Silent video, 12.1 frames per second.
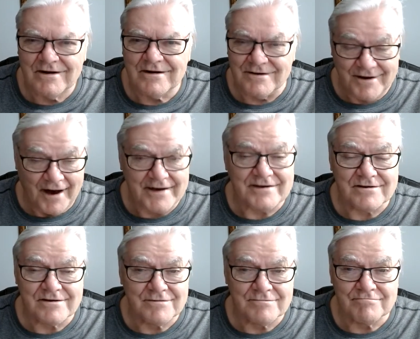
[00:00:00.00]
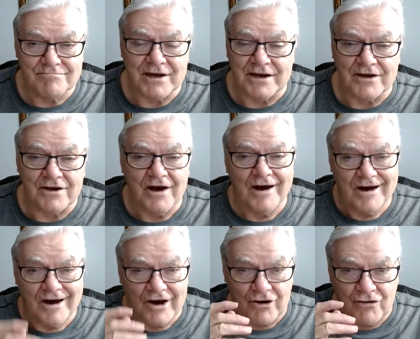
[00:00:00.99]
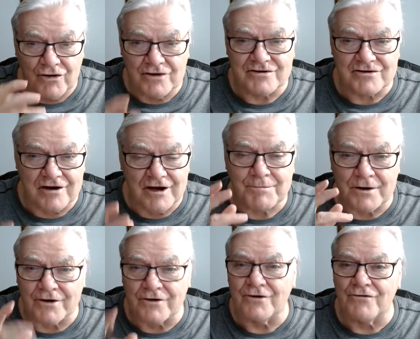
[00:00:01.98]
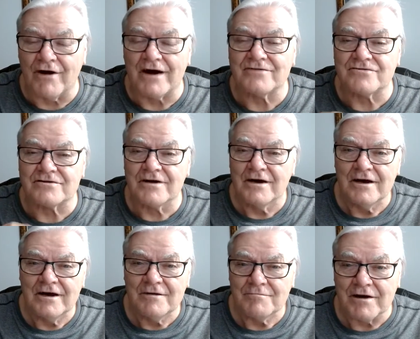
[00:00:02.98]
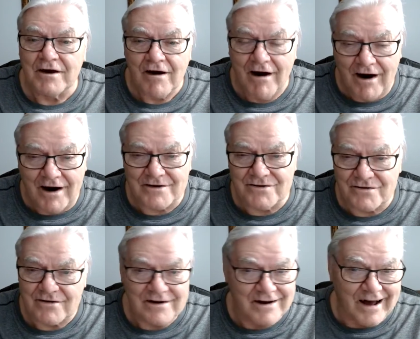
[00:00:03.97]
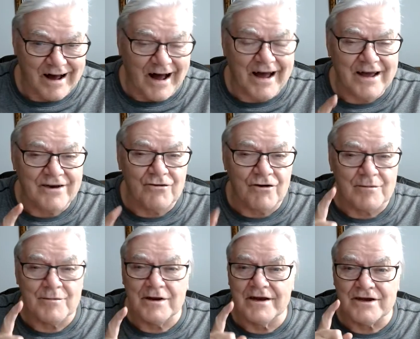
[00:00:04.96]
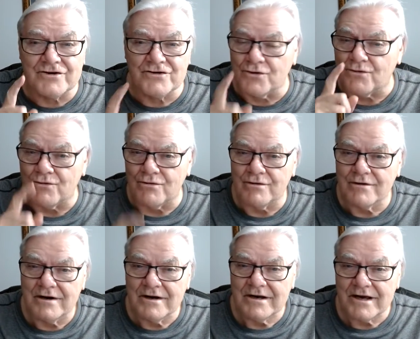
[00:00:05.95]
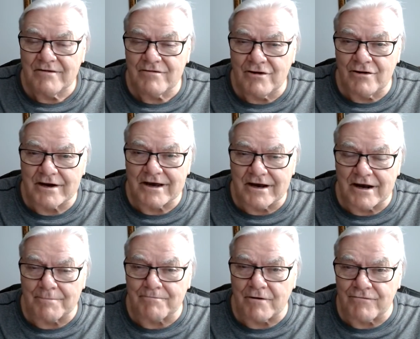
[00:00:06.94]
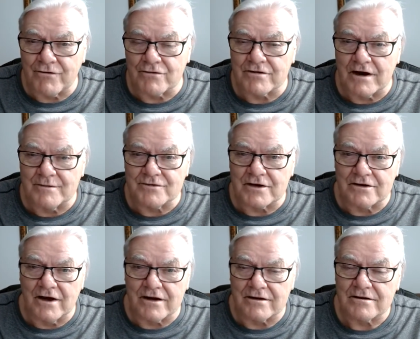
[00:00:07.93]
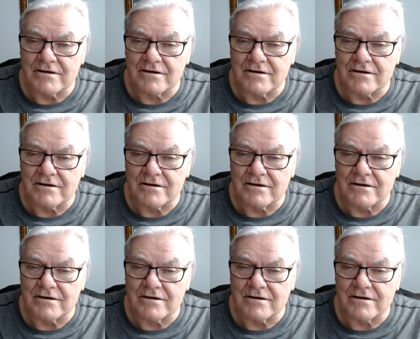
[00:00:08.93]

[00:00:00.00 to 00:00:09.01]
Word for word: night, meaning a good sleep and a good rest, because I normally do, even though I get up a few times at night